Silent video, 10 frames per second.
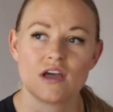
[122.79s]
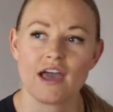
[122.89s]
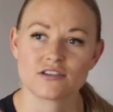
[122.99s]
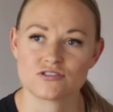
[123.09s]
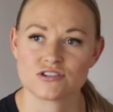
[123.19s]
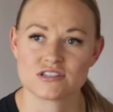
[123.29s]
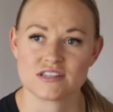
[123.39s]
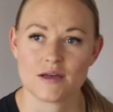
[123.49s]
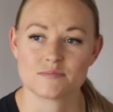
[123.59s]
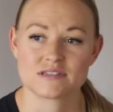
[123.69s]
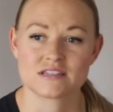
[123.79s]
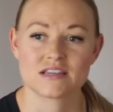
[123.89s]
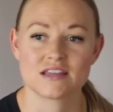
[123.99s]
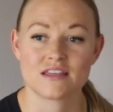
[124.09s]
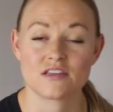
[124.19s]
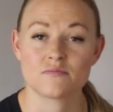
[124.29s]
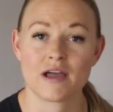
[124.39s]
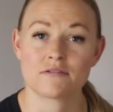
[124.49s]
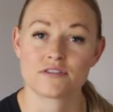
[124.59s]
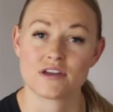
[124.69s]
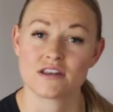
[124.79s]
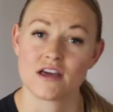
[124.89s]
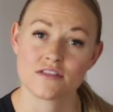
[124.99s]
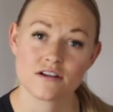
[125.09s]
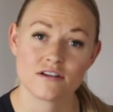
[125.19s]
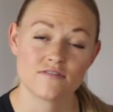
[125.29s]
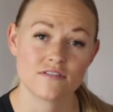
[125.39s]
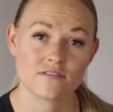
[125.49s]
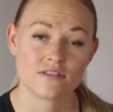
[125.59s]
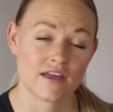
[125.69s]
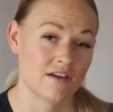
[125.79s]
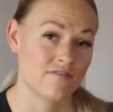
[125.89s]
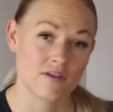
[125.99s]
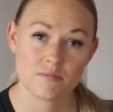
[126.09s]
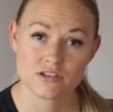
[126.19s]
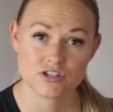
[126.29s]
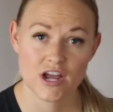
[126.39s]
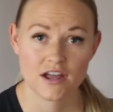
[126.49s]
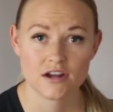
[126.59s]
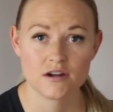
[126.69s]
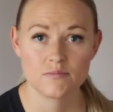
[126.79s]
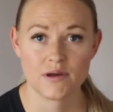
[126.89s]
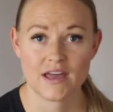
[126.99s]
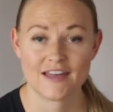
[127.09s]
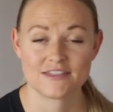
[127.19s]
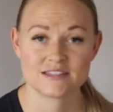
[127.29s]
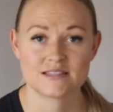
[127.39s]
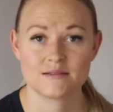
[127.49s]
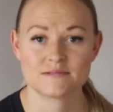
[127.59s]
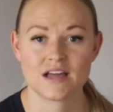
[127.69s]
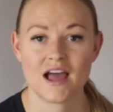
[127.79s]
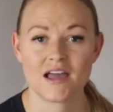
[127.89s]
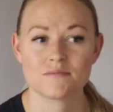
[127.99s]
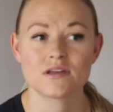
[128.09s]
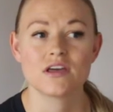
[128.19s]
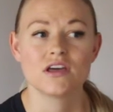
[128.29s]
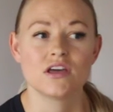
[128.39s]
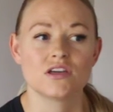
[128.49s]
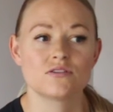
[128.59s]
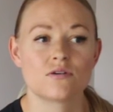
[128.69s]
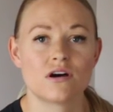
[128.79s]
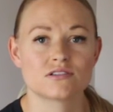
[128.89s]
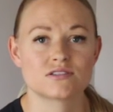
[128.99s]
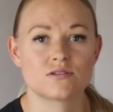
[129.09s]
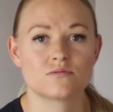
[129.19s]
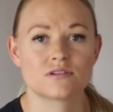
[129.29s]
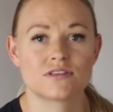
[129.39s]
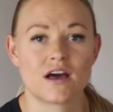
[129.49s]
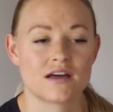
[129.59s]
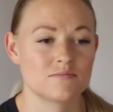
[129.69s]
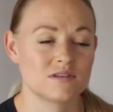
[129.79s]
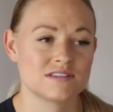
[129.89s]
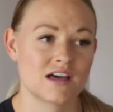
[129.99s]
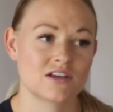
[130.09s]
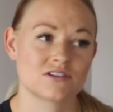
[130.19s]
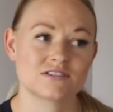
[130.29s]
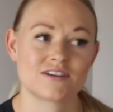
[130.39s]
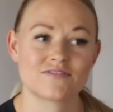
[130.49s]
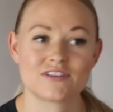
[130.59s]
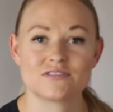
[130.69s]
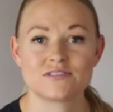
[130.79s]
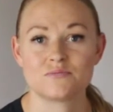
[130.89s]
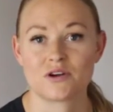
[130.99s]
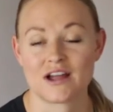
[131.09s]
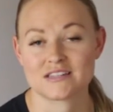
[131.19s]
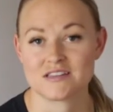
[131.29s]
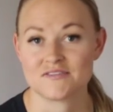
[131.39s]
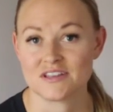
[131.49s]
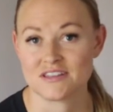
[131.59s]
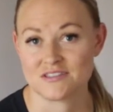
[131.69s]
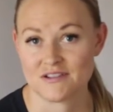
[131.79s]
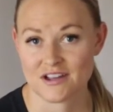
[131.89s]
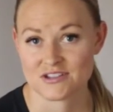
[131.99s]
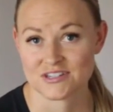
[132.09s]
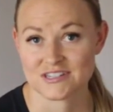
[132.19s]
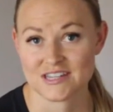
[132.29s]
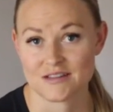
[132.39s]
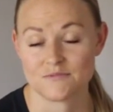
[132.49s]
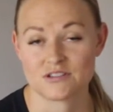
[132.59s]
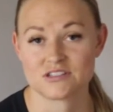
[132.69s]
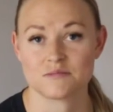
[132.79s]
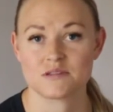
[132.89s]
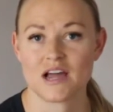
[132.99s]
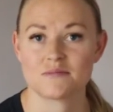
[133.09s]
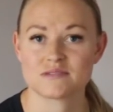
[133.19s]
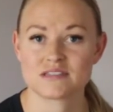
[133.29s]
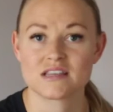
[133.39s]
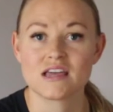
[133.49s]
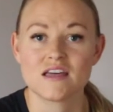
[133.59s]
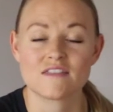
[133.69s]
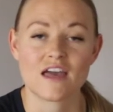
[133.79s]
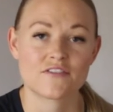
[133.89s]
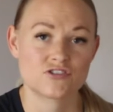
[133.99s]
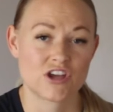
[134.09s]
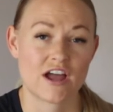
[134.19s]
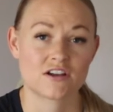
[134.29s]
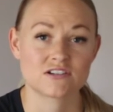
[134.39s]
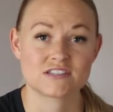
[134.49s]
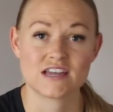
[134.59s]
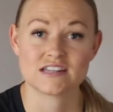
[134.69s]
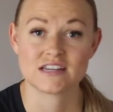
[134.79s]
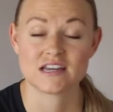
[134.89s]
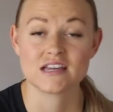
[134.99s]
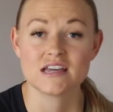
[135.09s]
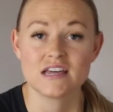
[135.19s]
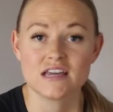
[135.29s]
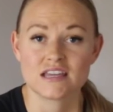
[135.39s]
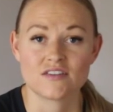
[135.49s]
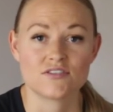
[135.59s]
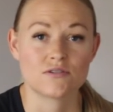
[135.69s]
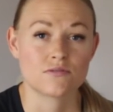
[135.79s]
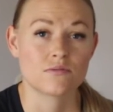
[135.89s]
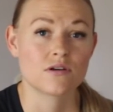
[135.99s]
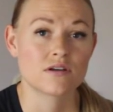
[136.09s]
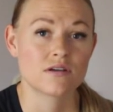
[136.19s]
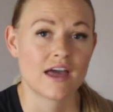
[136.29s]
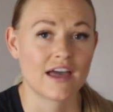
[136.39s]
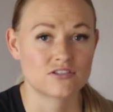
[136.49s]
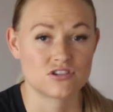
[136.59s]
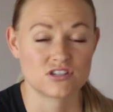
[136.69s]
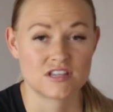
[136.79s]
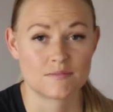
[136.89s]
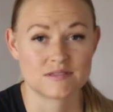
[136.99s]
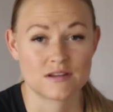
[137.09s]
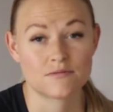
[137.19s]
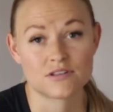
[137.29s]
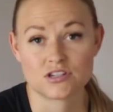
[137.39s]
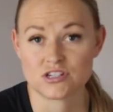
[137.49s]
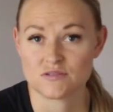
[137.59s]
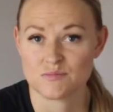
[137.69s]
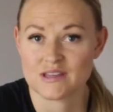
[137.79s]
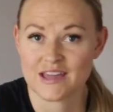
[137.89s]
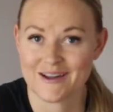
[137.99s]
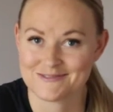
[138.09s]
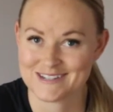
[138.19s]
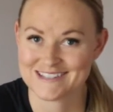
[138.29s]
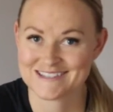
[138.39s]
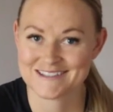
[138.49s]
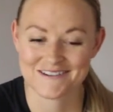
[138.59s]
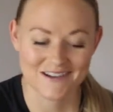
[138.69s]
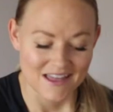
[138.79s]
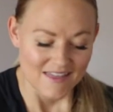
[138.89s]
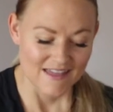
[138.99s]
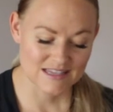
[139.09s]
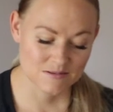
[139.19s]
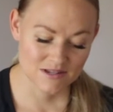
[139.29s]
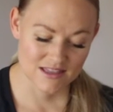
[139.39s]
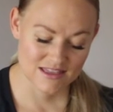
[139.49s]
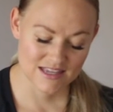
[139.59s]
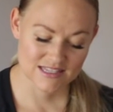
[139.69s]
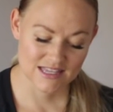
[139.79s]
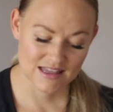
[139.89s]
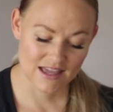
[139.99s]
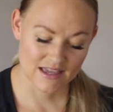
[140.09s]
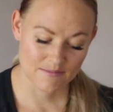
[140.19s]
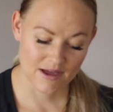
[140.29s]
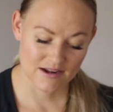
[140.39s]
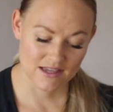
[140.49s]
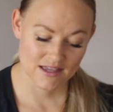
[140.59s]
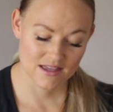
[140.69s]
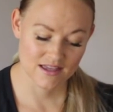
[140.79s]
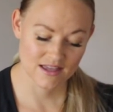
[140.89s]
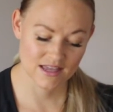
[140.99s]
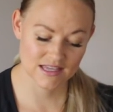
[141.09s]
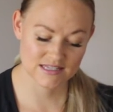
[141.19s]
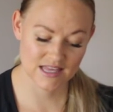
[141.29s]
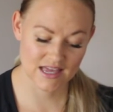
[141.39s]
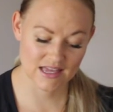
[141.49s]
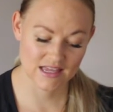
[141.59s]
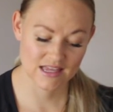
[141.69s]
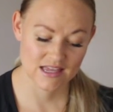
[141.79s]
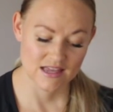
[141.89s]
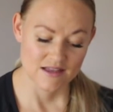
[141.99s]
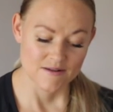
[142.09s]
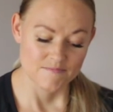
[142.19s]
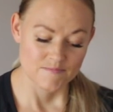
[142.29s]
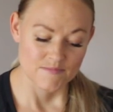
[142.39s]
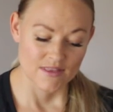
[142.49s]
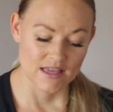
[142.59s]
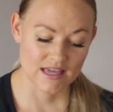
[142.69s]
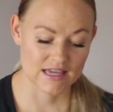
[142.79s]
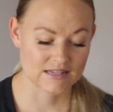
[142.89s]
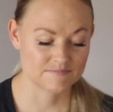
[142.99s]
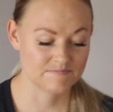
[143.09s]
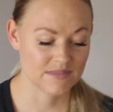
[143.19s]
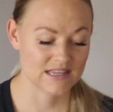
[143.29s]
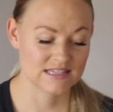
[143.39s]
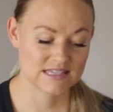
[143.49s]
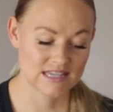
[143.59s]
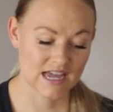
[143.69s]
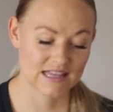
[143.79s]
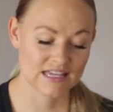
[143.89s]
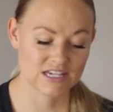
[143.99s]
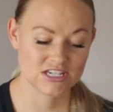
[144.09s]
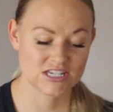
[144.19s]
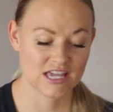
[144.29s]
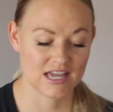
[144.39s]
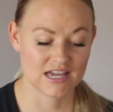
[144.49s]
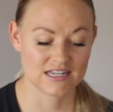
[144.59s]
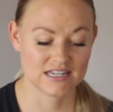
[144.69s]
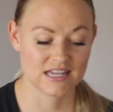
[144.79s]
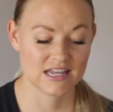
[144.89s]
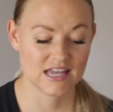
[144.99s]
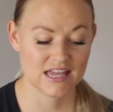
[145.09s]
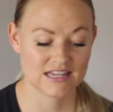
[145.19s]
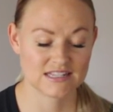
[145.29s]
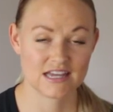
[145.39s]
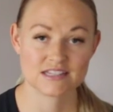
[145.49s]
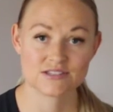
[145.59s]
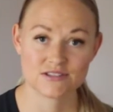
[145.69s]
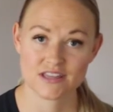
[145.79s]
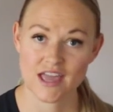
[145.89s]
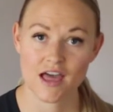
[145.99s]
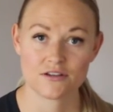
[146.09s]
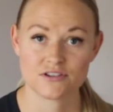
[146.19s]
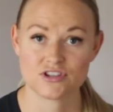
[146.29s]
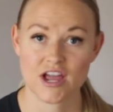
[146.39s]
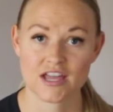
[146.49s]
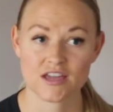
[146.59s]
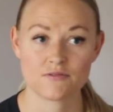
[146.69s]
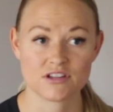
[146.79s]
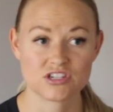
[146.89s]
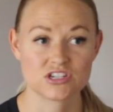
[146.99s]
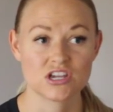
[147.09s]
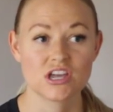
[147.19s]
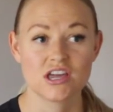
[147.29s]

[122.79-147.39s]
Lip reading: extra steps that you might with another, like a Fitbit tracker, but at the same time, you also will not be telling yourself that you did more activity than you actually did, which sometimes the other trackers tend to give you extra steps that really shouldn't be counted. So that's one of the things I like about it, is that it is stylish and it does do the calorie tracking, which